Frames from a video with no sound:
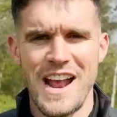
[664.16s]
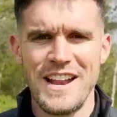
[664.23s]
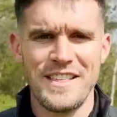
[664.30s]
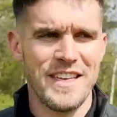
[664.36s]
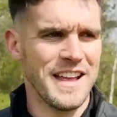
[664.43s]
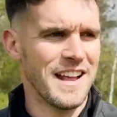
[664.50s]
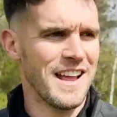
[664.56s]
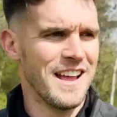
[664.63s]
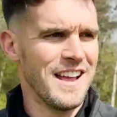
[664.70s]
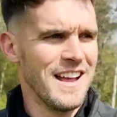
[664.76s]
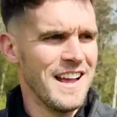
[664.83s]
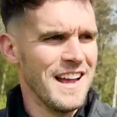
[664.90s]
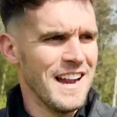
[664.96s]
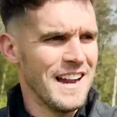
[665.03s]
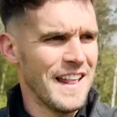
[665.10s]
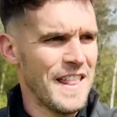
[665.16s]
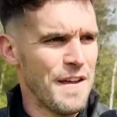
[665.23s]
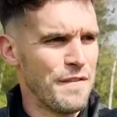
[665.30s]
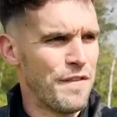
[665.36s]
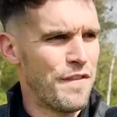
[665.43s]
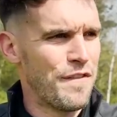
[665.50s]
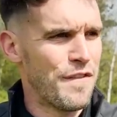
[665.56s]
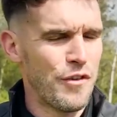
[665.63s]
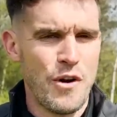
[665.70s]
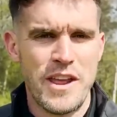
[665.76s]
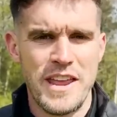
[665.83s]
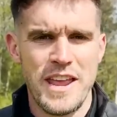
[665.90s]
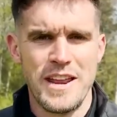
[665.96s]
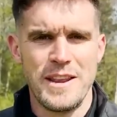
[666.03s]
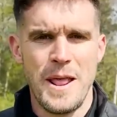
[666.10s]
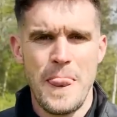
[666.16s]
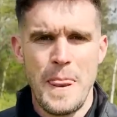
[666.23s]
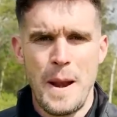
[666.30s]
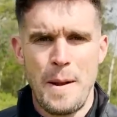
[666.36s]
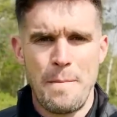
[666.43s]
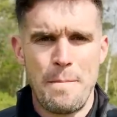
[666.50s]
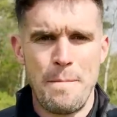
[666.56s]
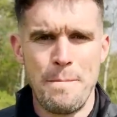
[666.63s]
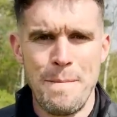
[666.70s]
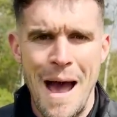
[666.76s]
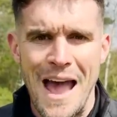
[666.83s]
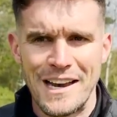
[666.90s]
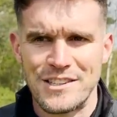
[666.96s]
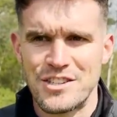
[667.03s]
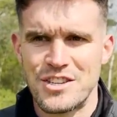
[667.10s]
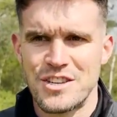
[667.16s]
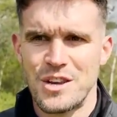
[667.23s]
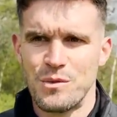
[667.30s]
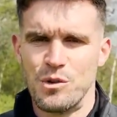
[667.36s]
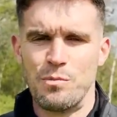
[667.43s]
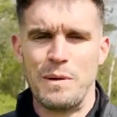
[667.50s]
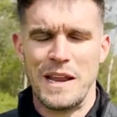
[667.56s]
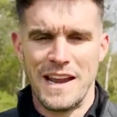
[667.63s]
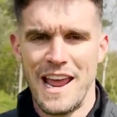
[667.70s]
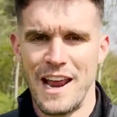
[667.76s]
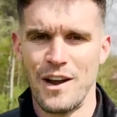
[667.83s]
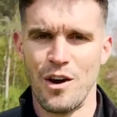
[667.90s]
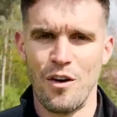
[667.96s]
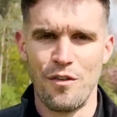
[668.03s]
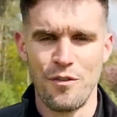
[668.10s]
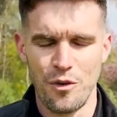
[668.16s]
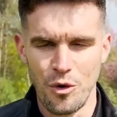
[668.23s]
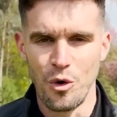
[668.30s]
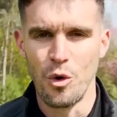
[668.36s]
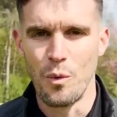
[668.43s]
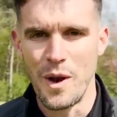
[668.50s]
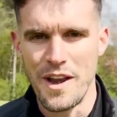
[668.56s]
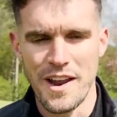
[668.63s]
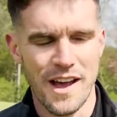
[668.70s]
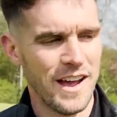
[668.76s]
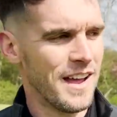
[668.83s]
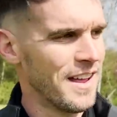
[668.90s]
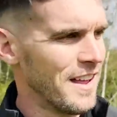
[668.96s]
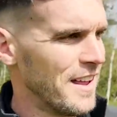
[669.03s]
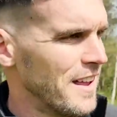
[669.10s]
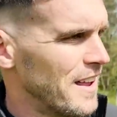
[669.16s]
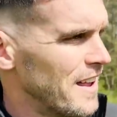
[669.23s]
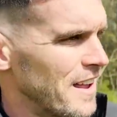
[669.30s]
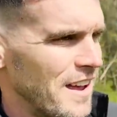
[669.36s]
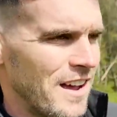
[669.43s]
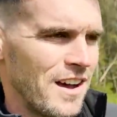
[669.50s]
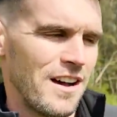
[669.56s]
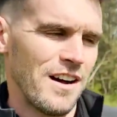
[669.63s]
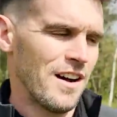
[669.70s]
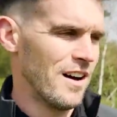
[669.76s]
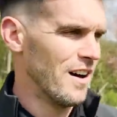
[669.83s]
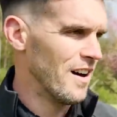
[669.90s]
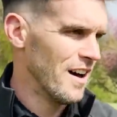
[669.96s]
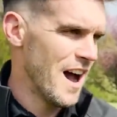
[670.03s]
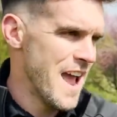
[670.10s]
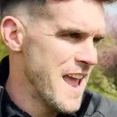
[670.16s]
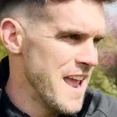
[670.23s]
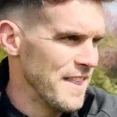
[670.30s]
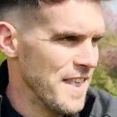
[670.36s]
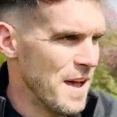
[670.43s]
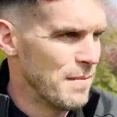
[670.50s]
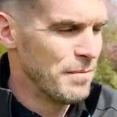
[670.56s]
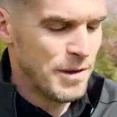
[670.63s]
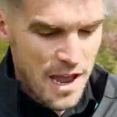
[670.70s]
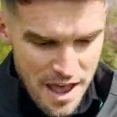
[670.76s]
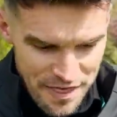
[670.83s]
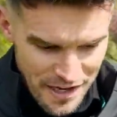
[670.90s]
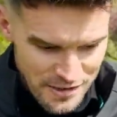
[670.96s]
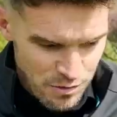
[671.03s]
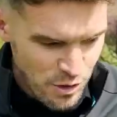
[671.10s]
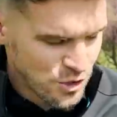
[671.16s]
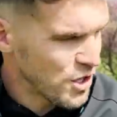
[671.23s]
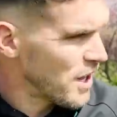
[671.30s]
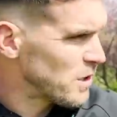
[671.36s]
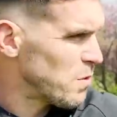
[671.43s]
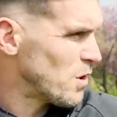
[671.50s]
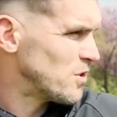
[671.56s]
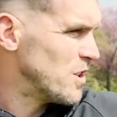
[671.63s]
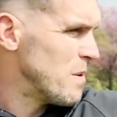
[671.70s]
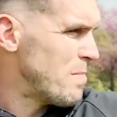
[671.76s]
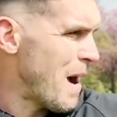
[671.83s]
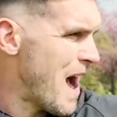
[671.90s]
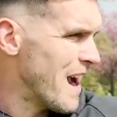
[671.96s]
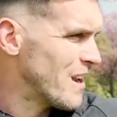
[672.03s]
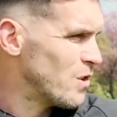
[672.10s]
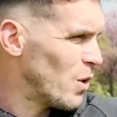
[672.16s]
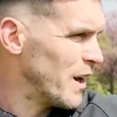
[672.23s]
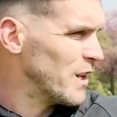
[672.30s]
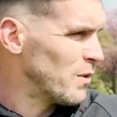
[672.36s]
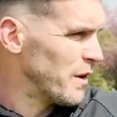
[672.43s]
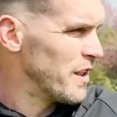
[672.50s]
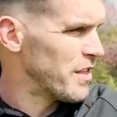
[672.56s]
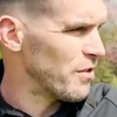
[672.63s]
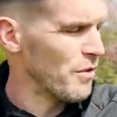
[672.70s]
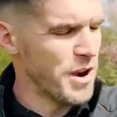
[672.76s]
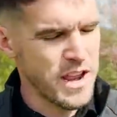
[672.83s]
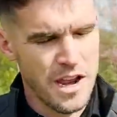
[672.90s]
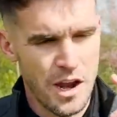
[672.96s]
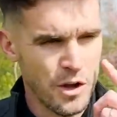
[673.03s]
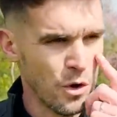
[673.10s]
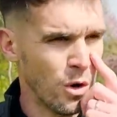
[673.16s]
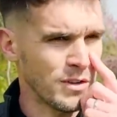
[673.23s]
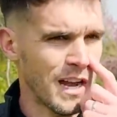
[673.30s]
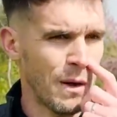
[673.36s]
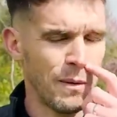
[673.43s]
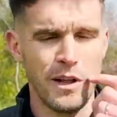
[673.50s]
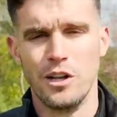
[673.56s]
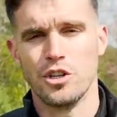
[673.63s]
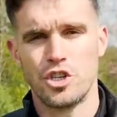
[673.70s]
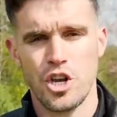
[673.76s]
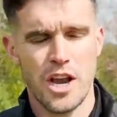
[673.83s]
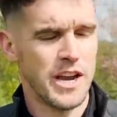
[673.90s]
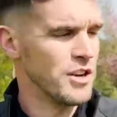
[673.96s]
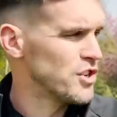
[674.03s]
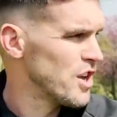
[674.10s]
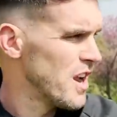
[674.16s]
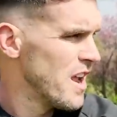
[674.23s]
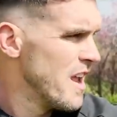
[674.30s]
anything like them freaking mats we've been hitting off all winter. Oh, I hate them. But yeah, thanks for watching. That's What's in the Bag 2023. No doubt it'll change.